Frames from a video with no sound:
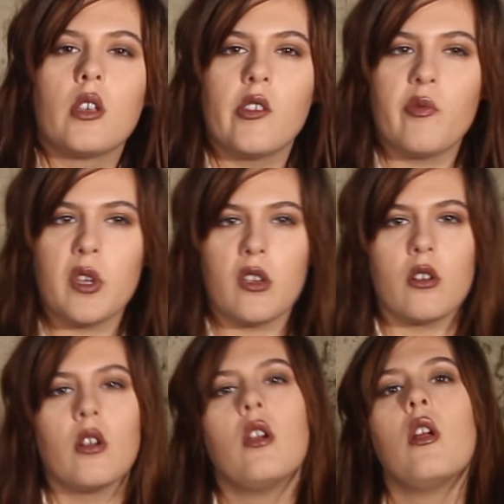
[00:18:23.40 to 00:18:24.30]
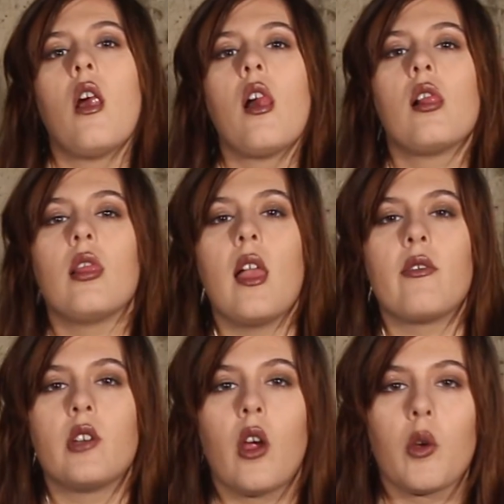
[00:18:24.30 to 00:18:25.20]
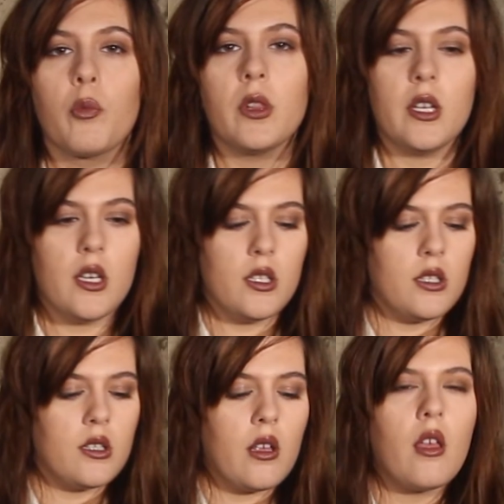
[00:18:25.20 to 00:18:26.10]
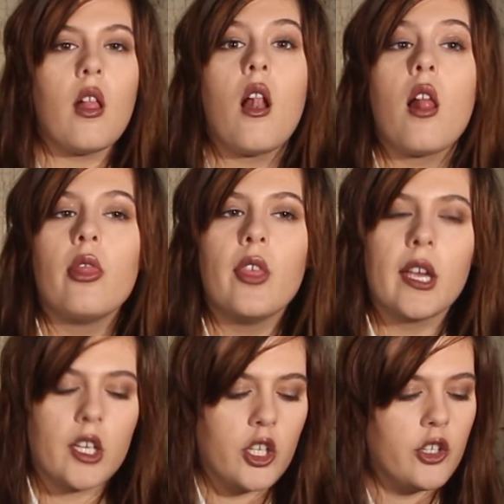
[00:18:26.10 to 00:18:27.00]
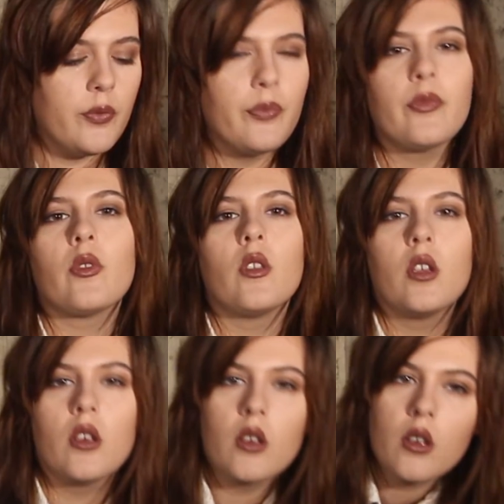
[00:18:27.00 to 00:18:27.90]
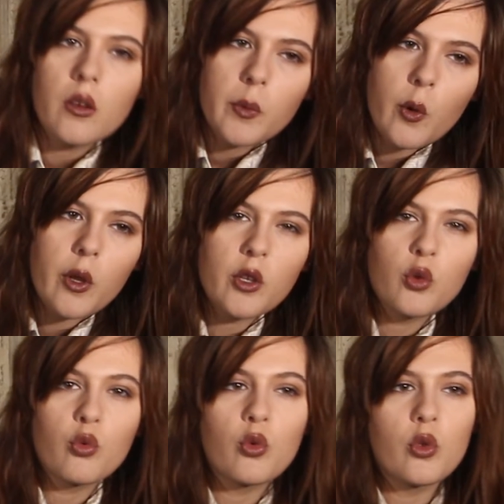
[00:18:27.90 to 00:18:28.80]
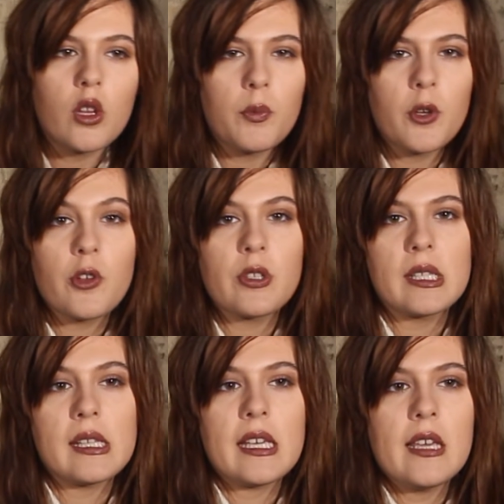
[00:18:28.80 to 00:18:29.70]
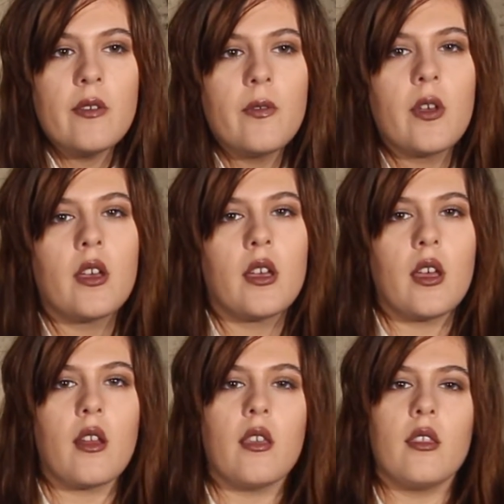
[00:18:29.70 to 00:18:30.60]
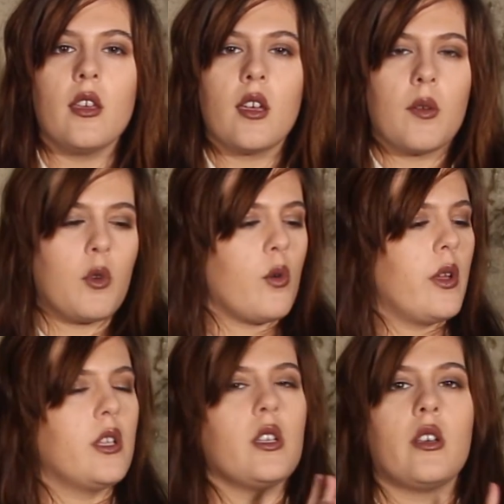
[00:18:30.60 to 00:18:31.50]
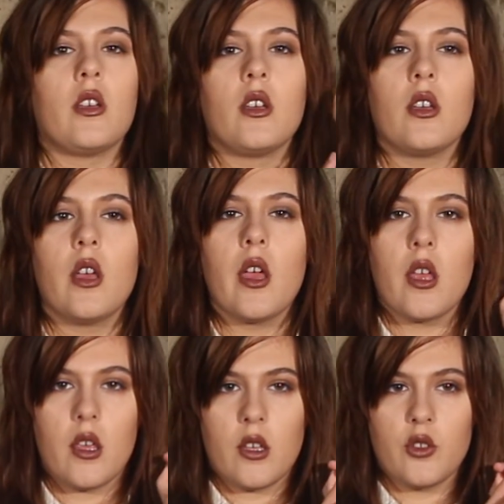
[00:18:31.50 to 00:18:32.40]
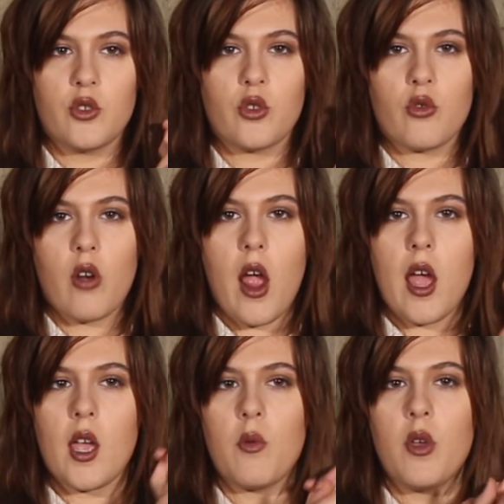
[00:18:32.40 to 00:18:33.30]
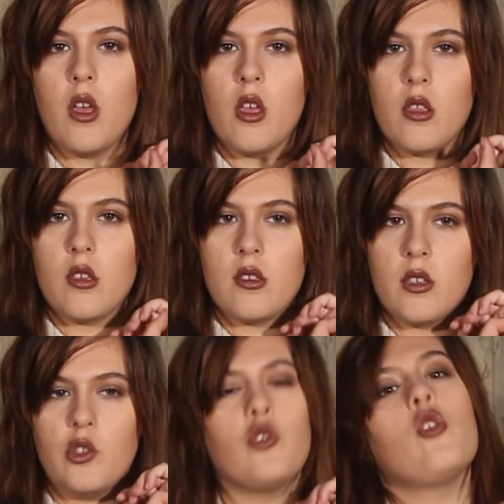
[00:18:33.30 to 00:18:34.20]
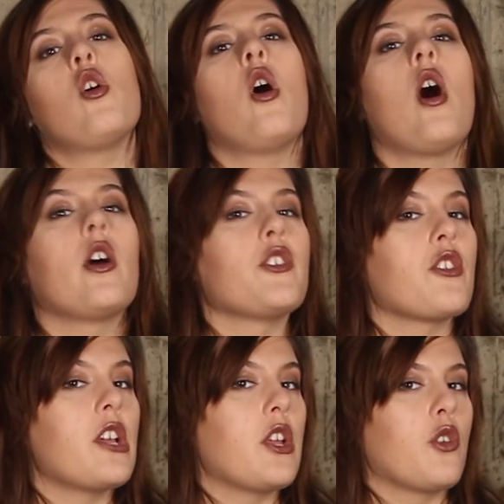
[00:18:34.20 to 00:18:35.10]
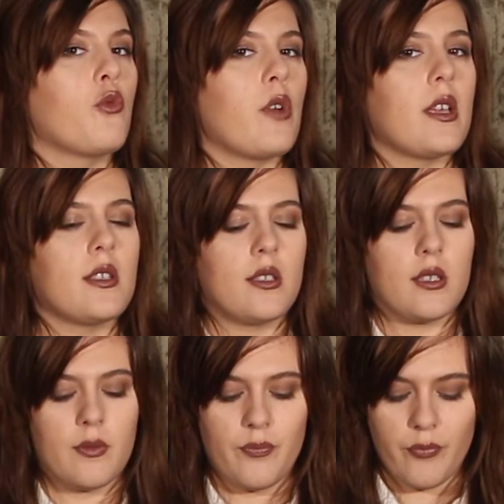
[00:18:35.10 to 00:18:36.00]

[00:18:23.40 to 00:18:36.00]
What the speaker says: give me your left arm, please. Thank you. Going to roll up your sleeve, and I think I'm going to inscribe the sigil on your inner wrist.